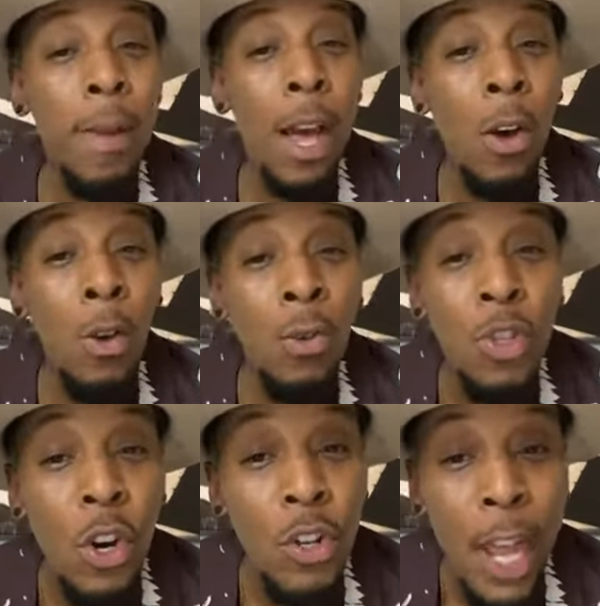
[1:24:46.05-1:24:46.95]
my
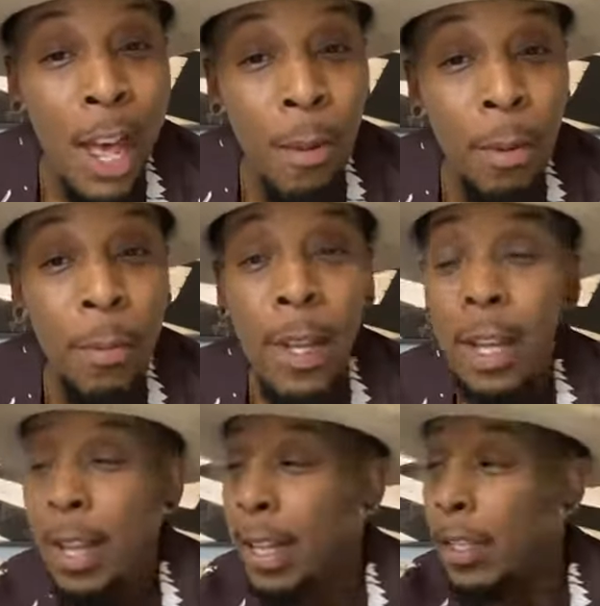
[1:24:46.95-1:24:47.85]
own church
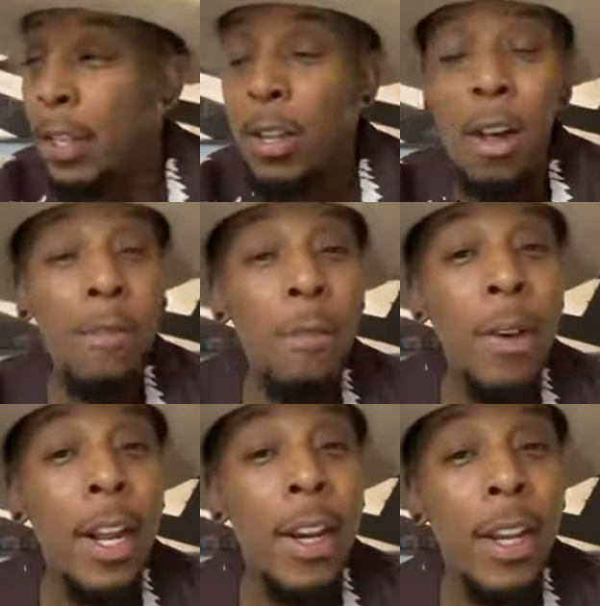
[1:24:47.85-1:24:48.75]
album, and it took off
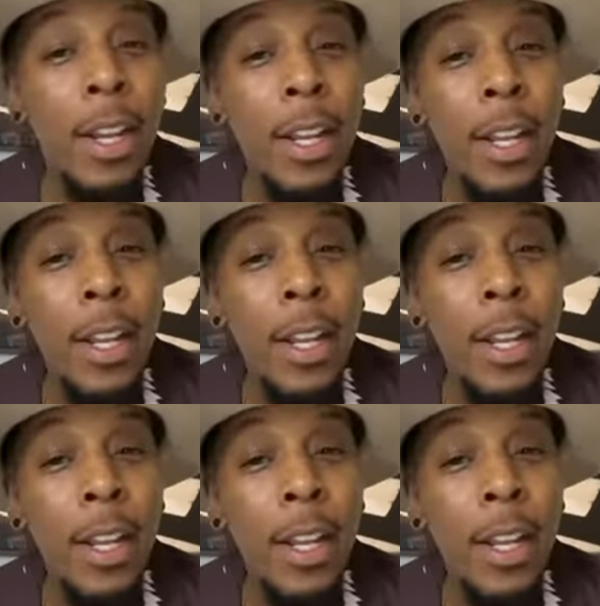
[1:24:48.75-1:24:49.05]
from there.